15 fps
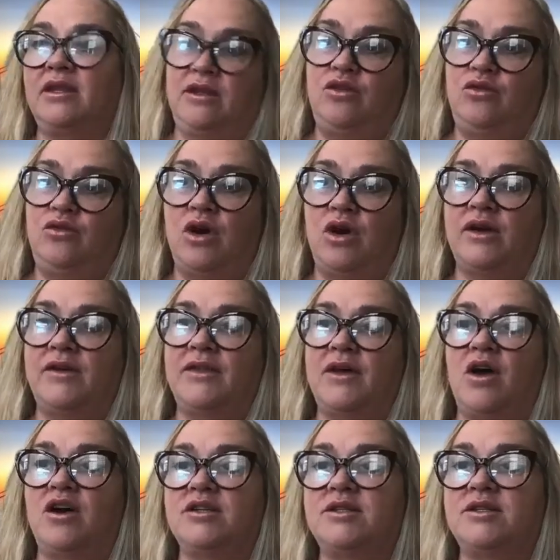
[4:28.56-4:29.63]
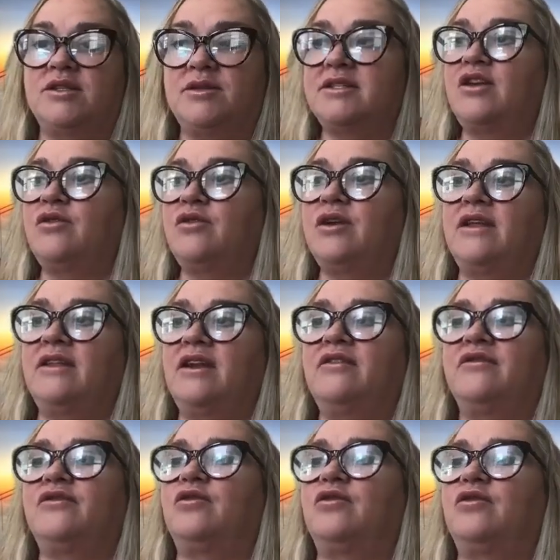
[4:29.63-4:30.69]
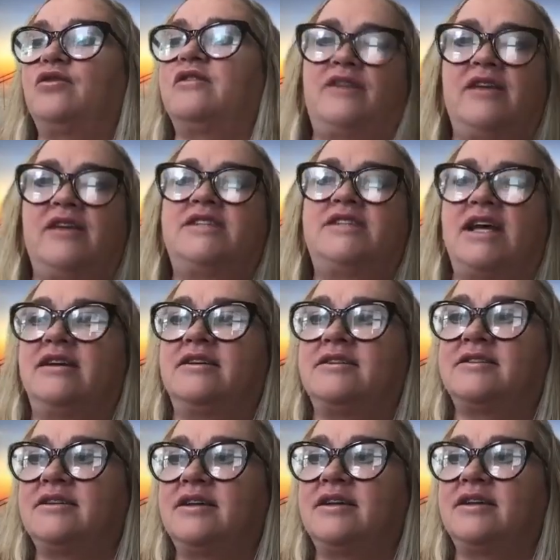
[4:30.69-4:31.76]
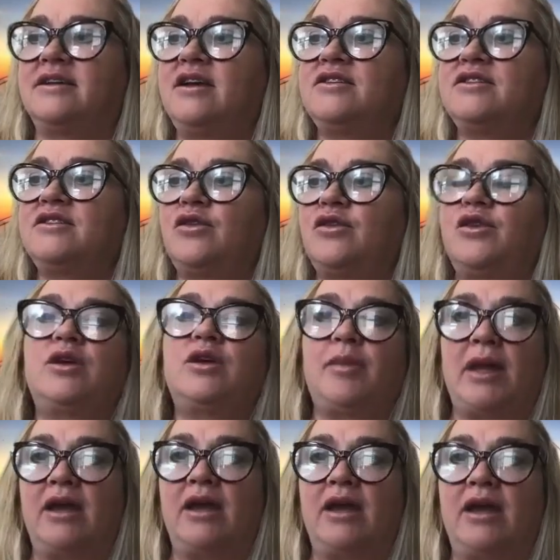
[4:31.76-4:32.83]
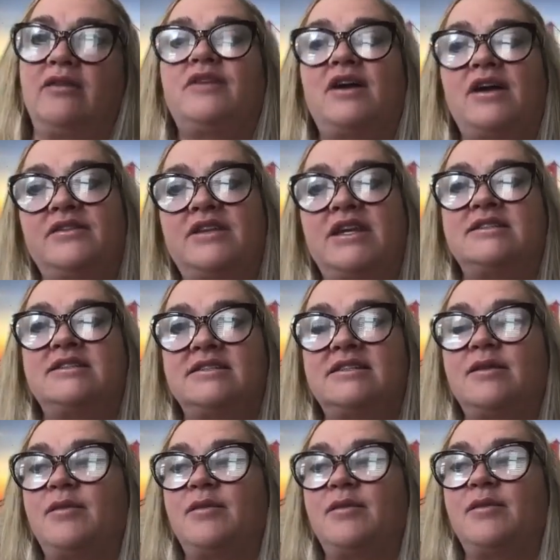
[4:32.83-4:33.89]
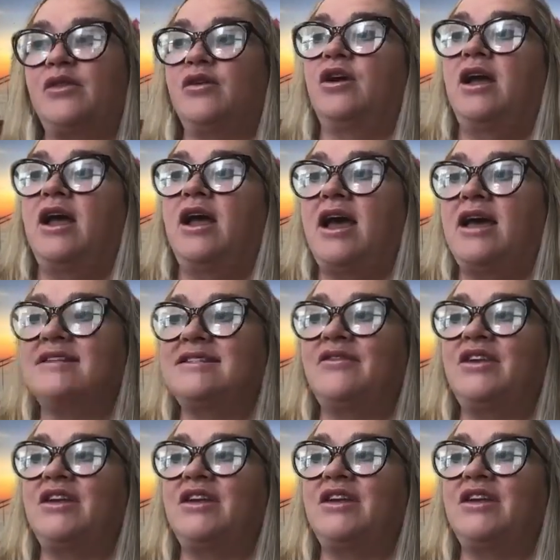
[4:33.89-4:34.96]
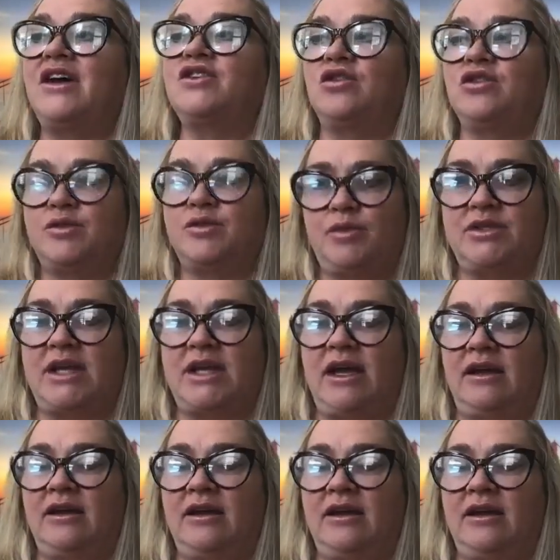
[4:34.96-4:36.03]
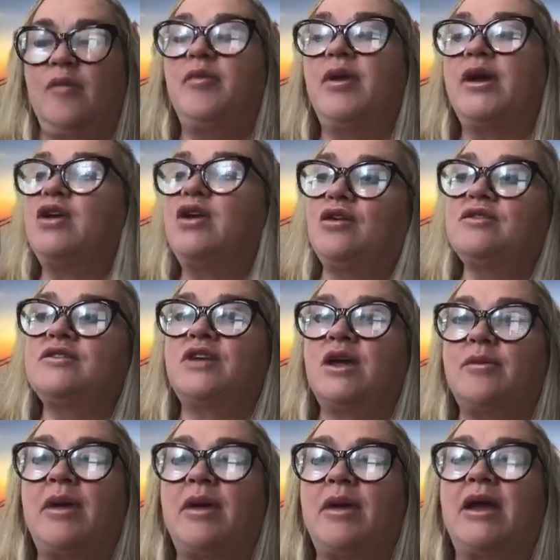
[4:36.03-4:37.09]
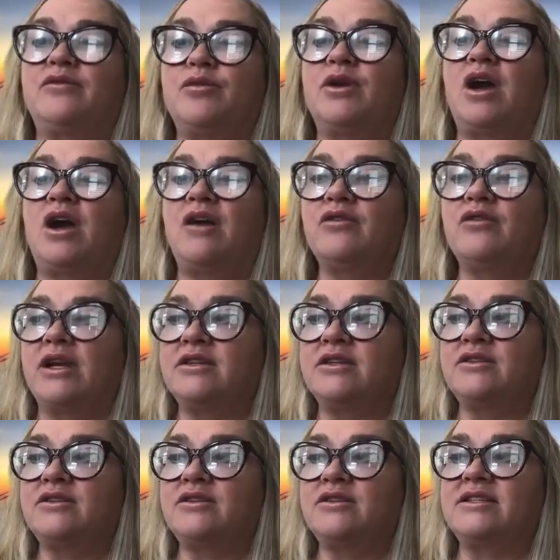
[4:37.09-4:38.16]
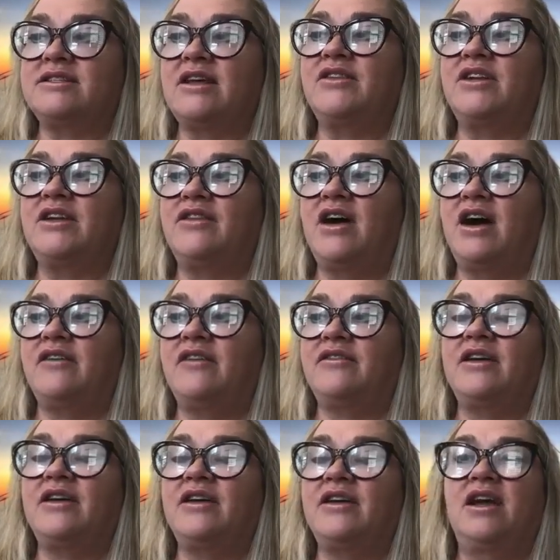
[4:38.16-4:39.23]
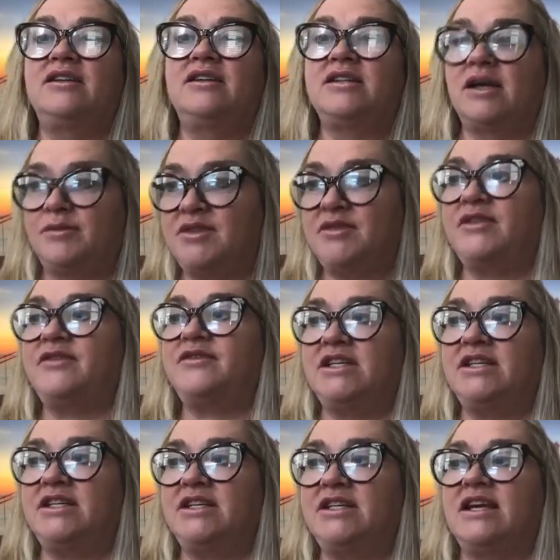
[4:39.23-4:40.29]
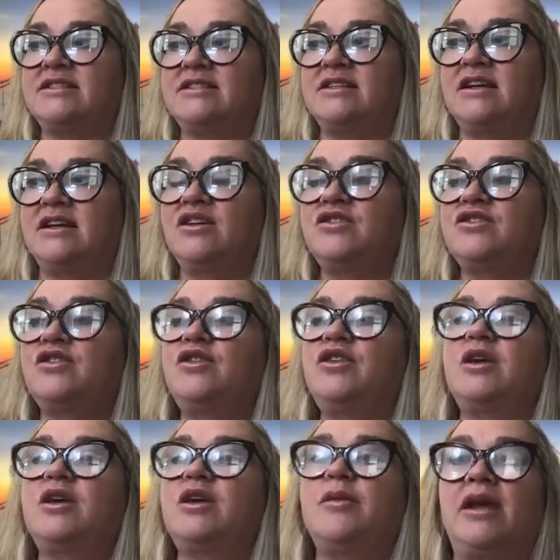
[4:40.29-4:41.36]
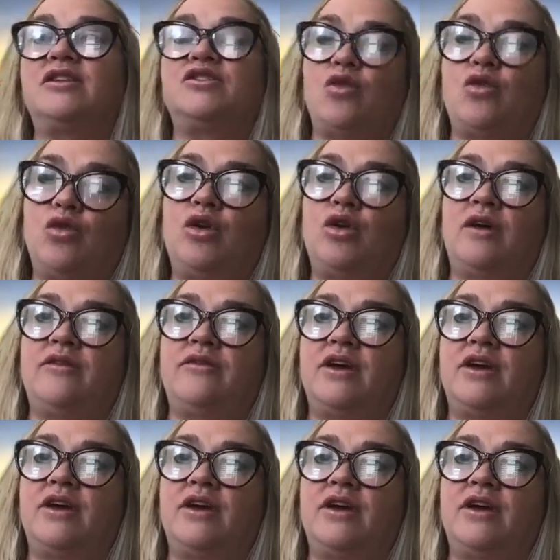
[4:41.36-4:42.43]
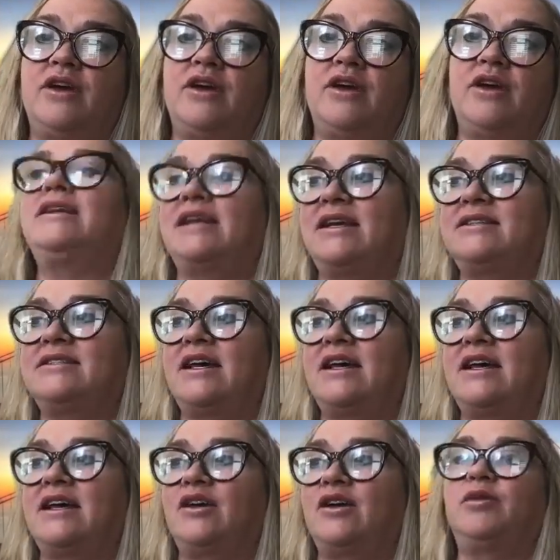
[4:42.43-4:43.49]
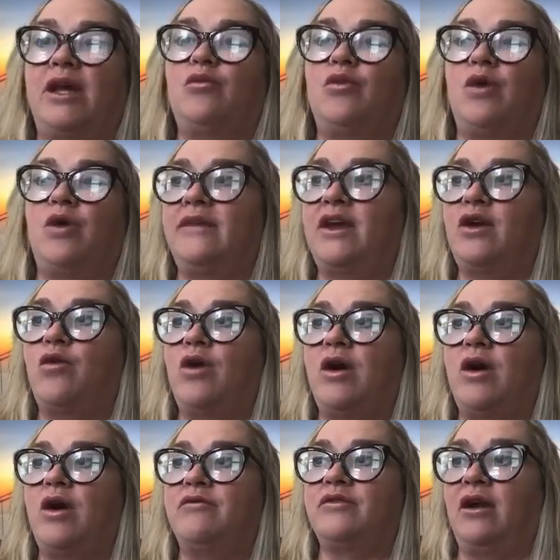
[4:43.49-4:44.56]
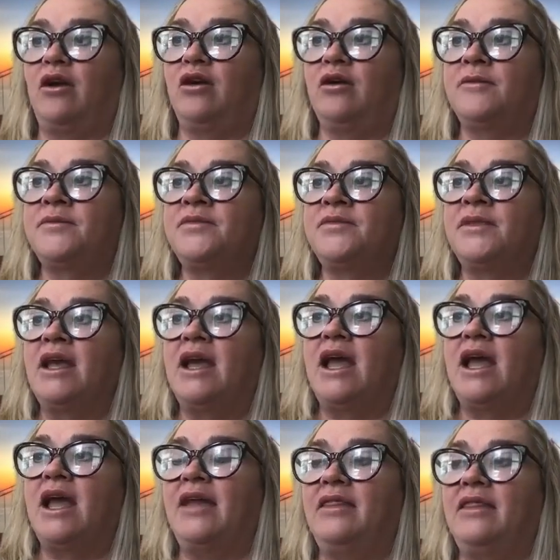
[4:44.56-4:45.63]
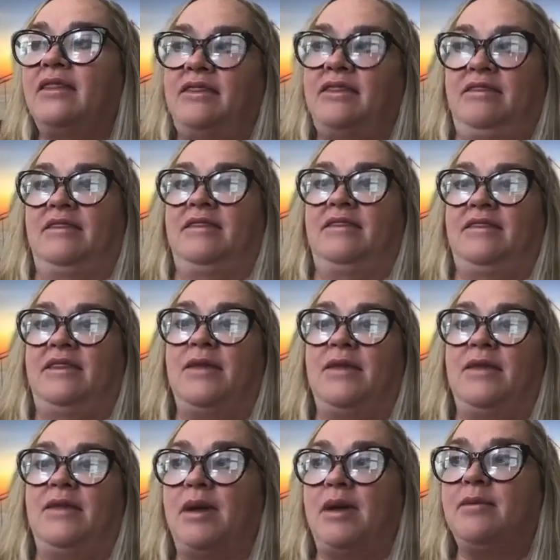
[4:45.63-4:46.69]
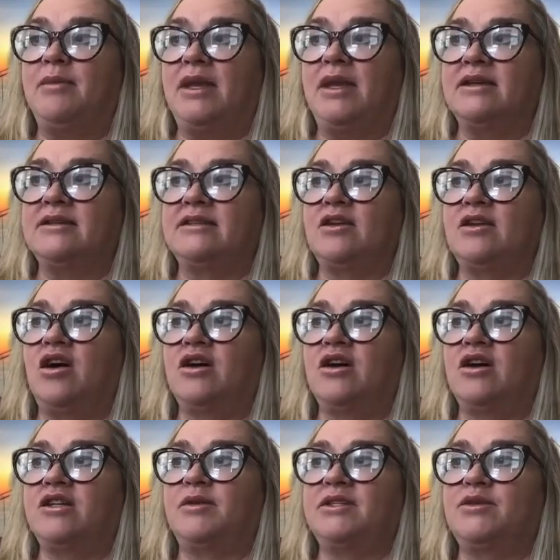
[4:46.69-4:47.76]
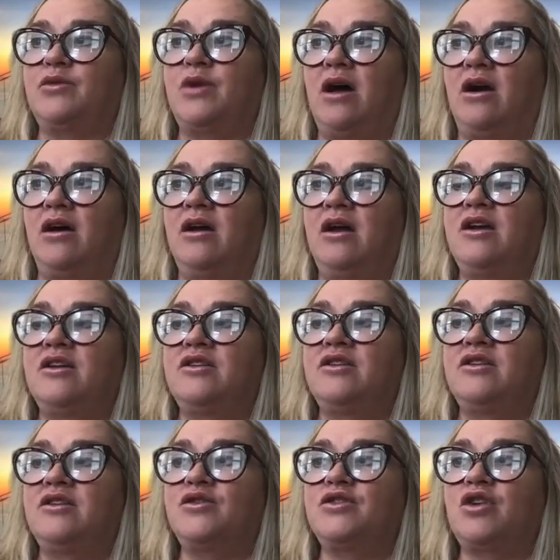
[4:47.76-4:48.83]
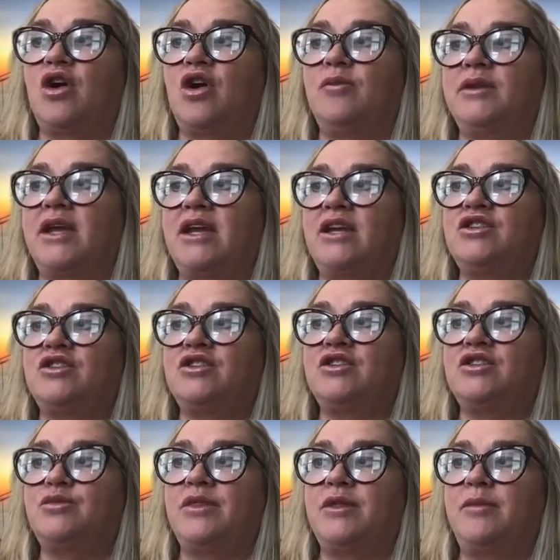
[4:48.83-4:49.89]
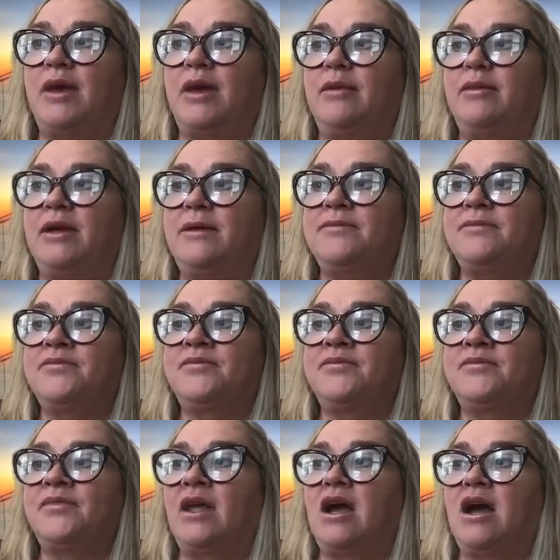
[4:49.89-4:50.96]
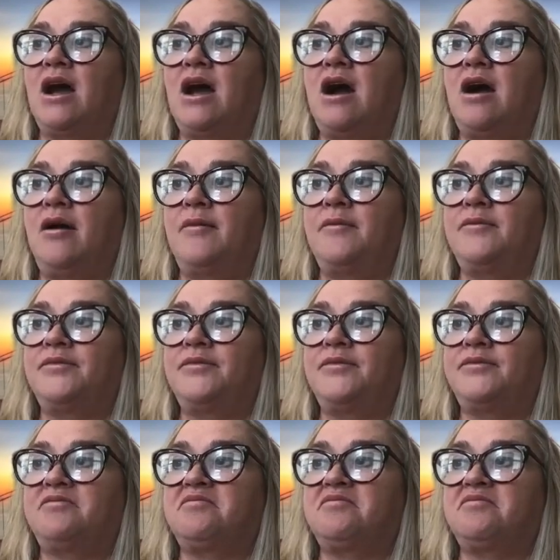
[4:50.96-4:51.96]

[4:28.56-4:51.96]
you are in the hospital, say you're in there for 5 days. So you get paid for 5 days as the mother at $75 per day. But you also get paid for the recovery. So that's 75 times 15 days. So you get paid a total of 20 days at our plan one, and they go up from there. And then the baby is in the hospital as well. So if there's complications with the baby, then